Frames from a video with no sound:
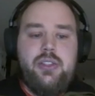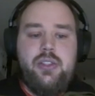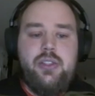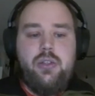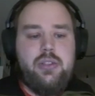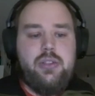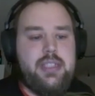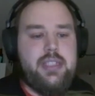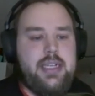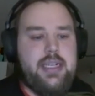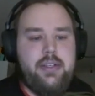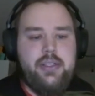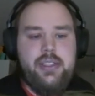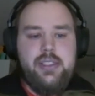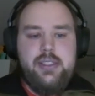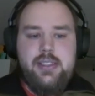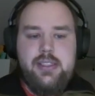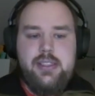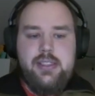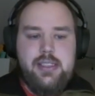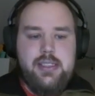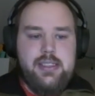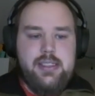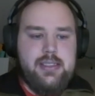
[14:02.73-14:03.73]
there is
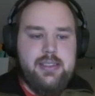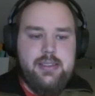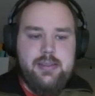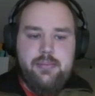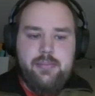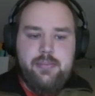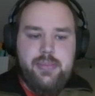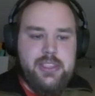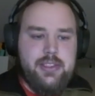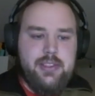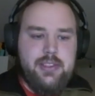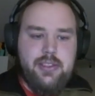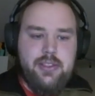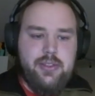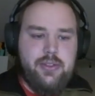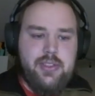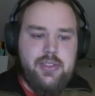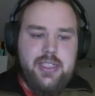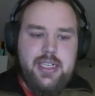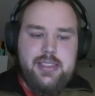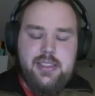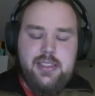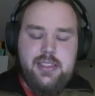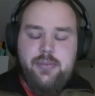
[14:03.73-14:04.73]
business to
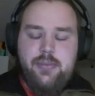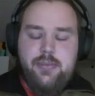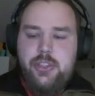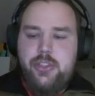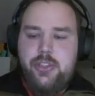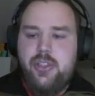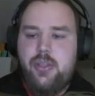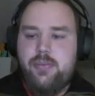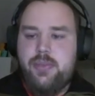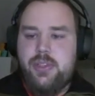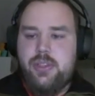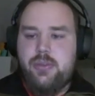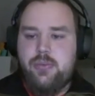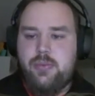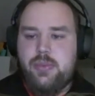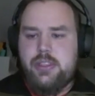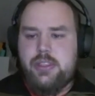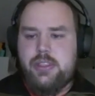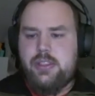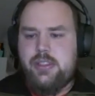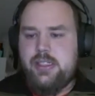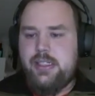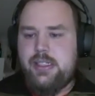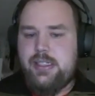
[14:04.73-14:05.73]
customer shops
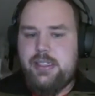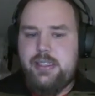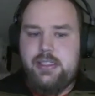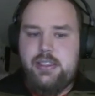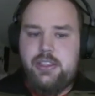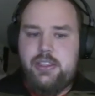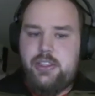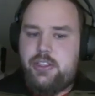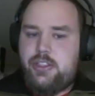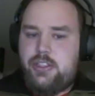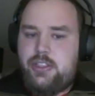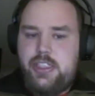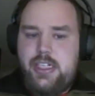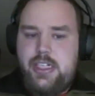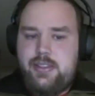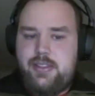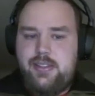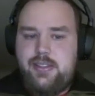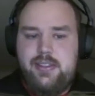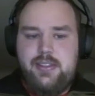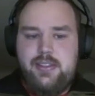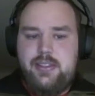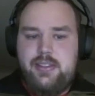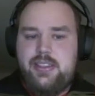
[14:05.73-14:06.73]
with
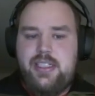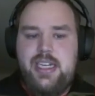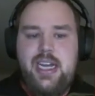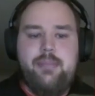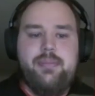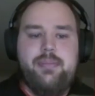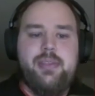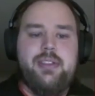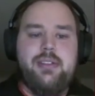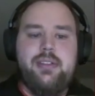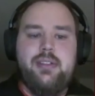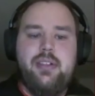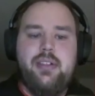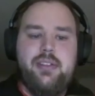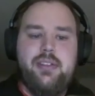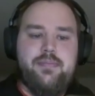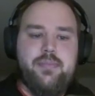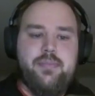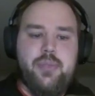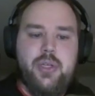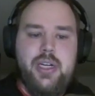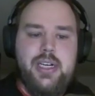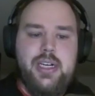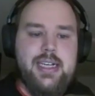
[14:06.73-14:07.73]
just a couple of
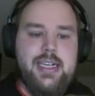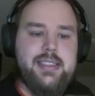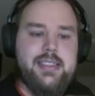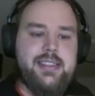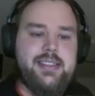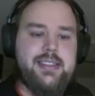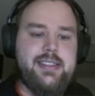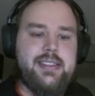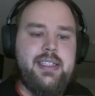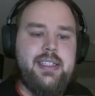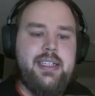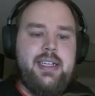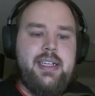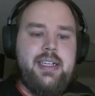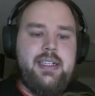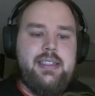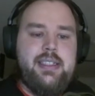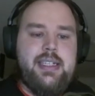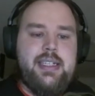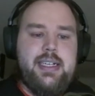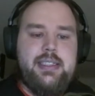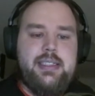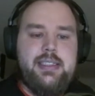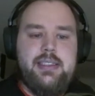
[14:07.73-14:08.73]
products
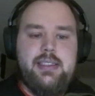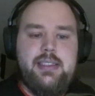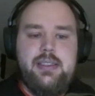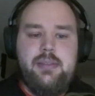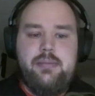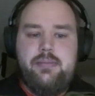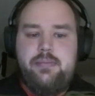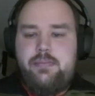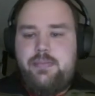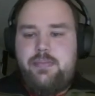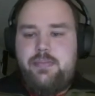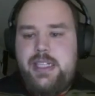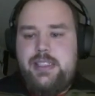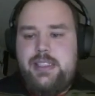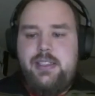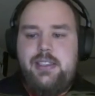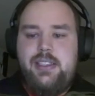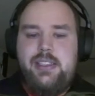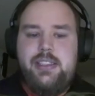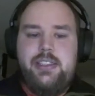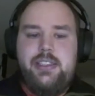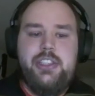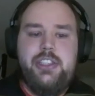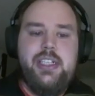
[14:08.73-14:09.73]
that
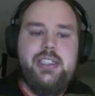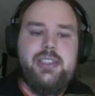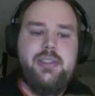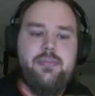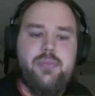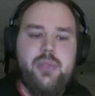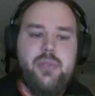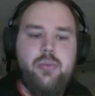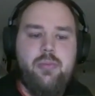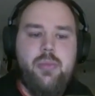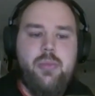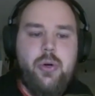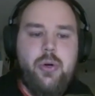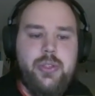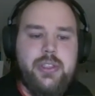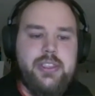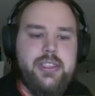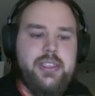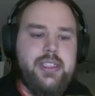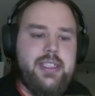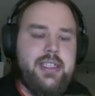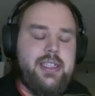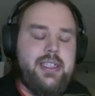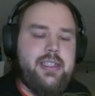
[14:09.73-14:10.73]
basically just promote
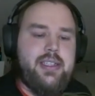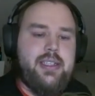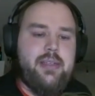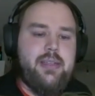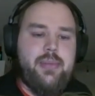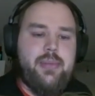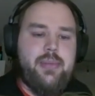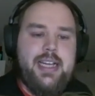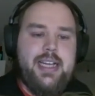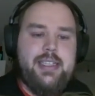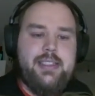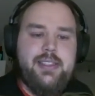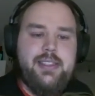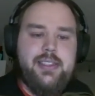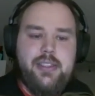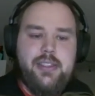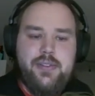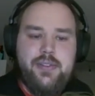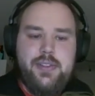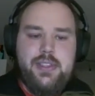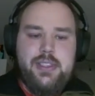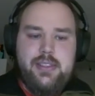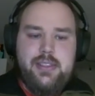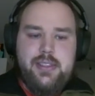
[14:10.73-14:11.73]
the brands of
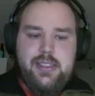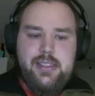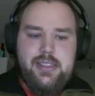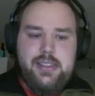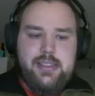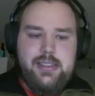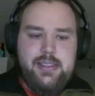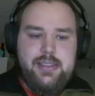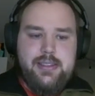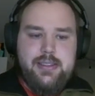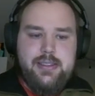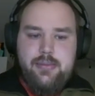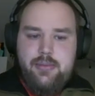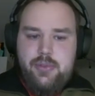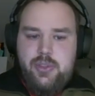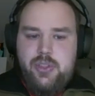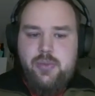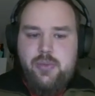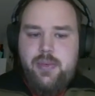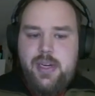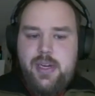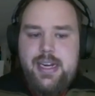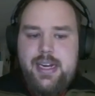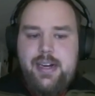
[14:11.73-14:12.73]
this
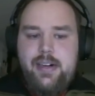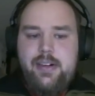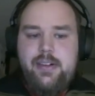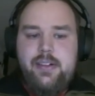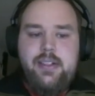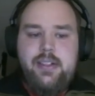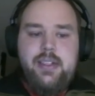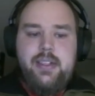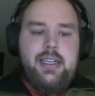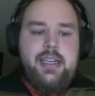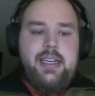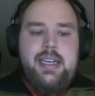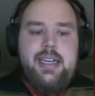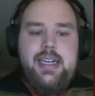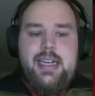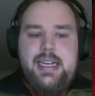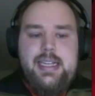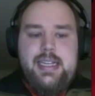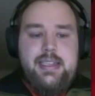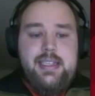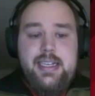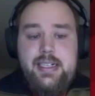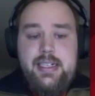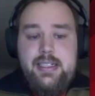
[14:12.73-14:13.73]
supplier.
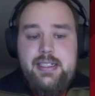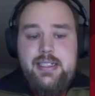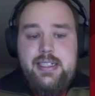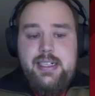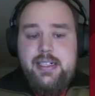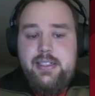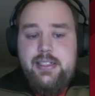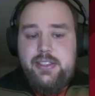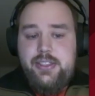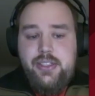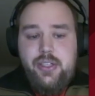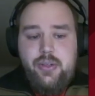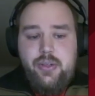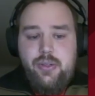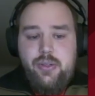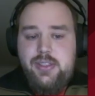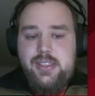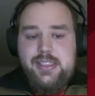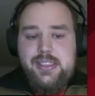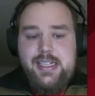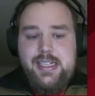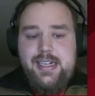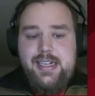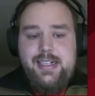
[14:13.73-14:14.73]
And then there's
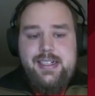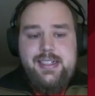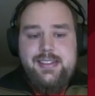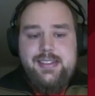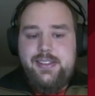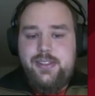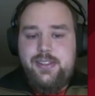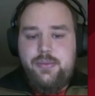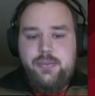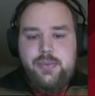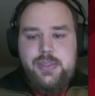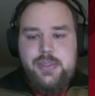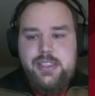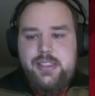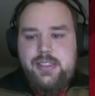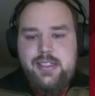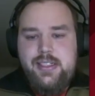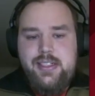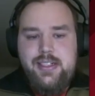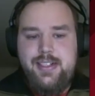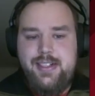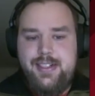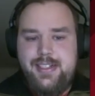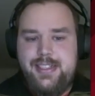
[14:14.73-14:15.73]
wholesalers with
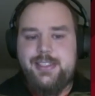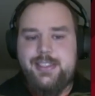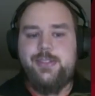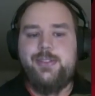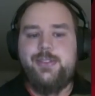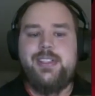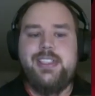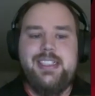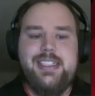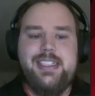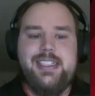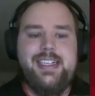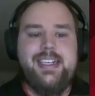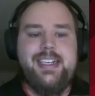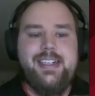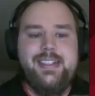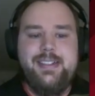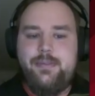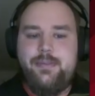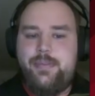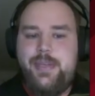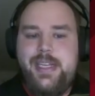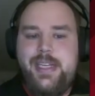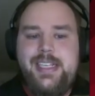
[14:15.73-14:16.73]
literally
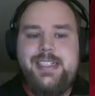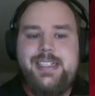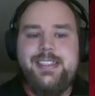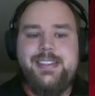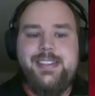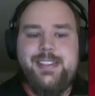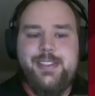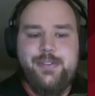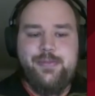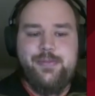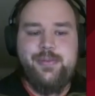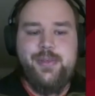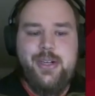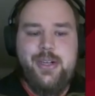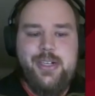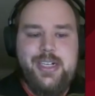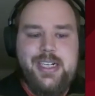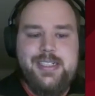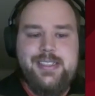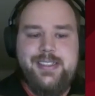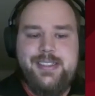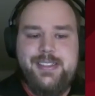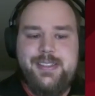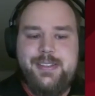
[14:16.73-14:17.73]
millions of products.